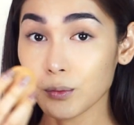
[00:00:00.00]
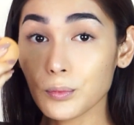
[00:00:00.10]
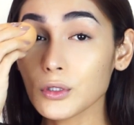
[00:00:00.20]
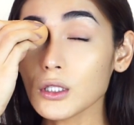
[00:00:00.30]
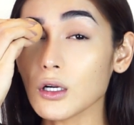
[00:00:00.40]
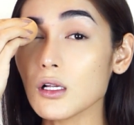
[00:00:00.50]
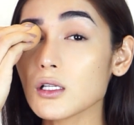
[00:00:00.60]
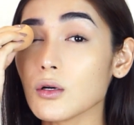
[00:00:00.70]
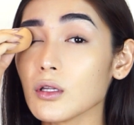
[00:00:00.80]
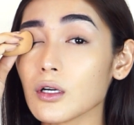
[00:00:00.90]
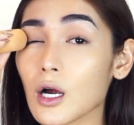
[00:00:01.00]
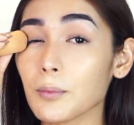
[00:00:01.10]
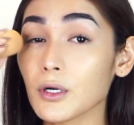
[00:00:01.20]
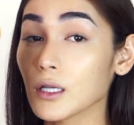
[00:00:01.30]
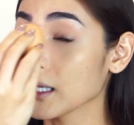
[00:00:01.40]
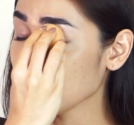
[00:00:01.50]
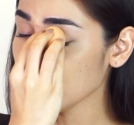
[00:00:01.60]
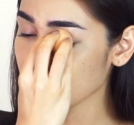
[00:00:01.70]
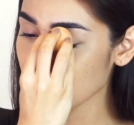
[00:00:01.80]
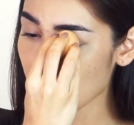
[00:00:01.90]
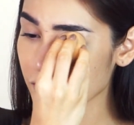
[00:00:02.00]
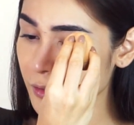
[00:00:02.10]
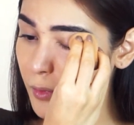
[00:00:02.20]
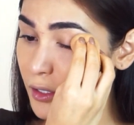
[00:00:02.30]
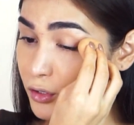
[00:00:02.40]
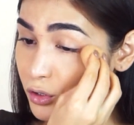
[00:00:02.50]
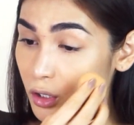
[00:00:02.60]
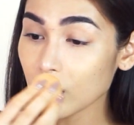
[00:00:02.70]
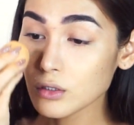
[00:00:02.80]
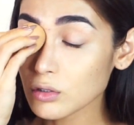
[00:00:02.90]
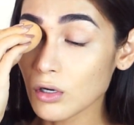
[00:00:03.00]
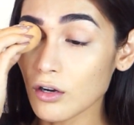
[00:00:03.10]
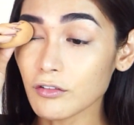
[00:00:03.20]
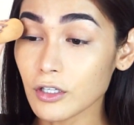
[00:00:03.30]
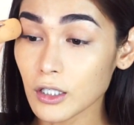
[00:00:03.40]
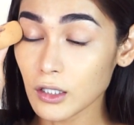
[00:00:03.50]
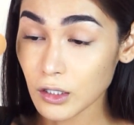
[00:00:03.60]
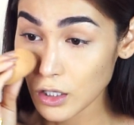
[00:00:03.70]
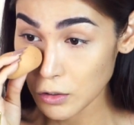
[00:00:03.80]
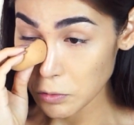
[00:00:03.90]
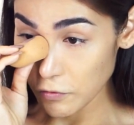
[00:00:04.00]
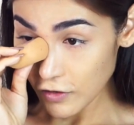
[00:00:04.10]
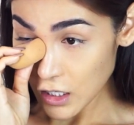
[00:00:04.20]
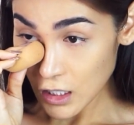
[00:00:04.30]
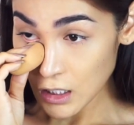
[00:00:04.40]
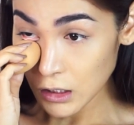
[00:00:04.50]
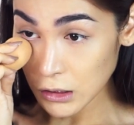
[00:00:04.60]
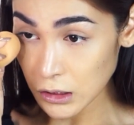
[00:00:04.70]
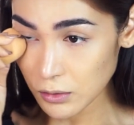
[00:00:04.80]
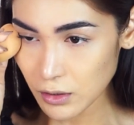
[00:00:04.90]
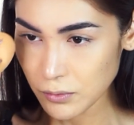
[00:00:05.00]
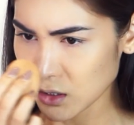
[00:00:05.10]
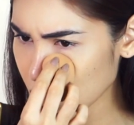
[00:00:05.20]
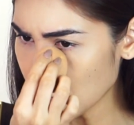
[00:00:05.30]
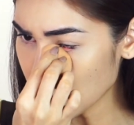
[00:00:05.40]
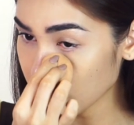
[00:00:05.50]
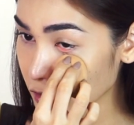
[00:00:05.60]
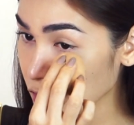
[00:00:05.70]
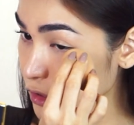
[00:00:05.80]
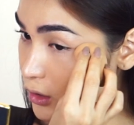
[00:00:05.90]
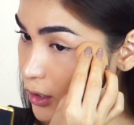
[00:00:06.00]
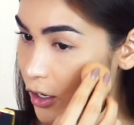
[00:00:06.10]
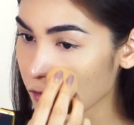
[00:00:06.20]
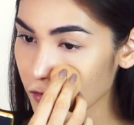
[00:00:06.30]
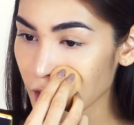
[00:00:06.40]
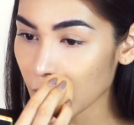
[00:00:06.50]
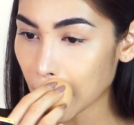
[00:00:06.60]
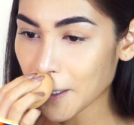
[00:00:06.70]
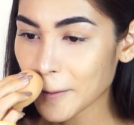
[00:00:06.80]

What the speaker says: Put it also on your upper lid if you have some extra to cover the veins and some stuff you need to cover.